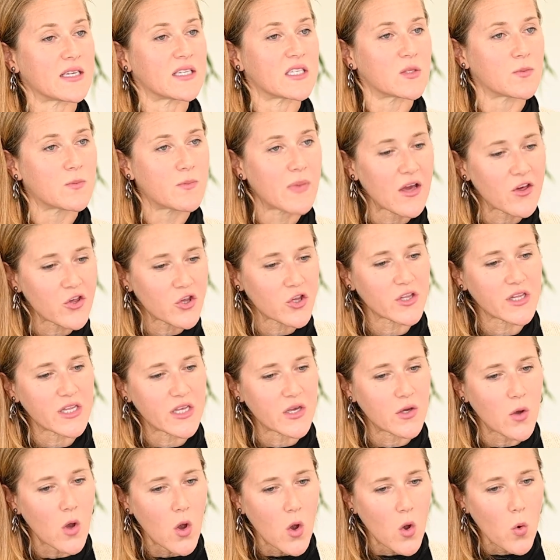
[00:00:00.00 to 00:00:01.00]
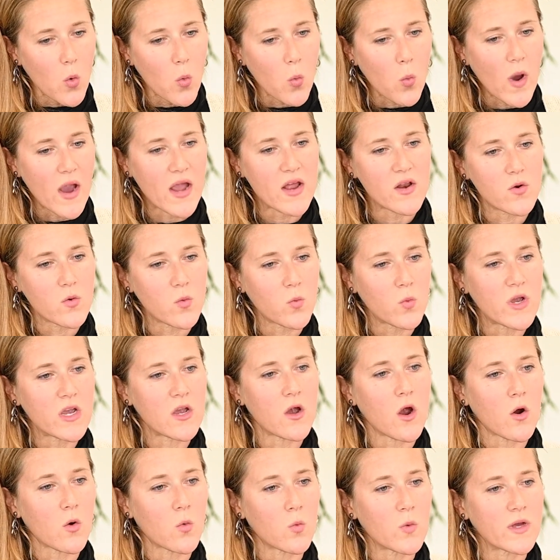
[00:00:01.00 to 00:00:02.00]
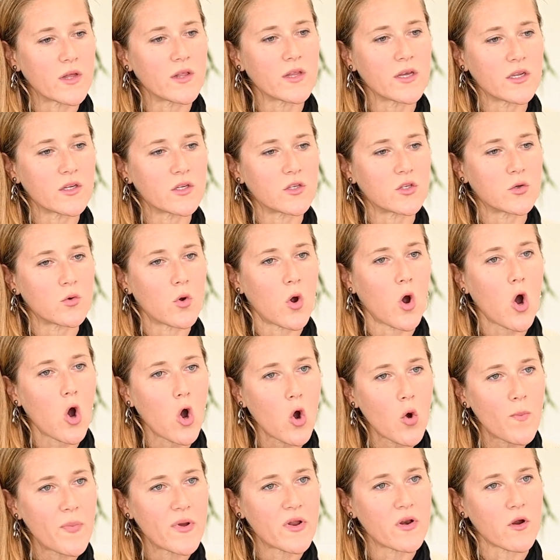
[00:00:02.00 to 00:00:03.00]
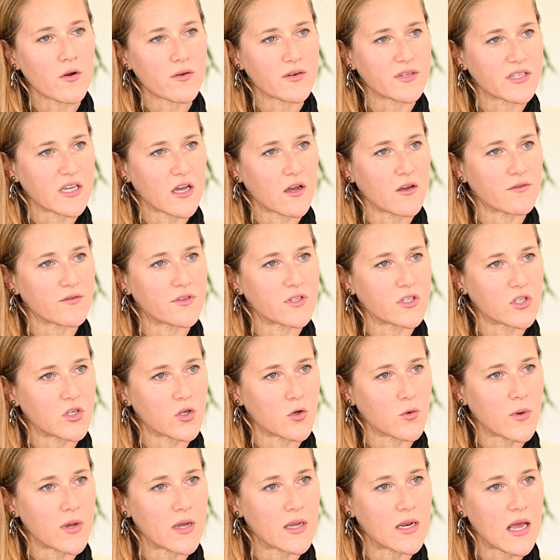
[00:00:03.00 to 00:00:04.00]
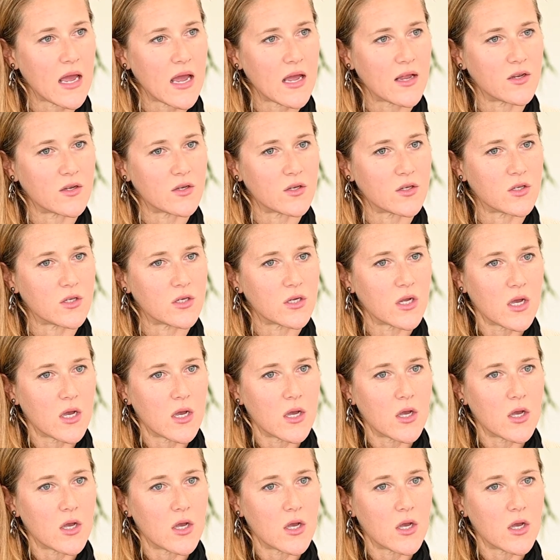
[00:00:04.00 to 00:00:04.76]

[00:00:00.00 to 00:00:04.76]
especially when we are willing to open ourselves to it and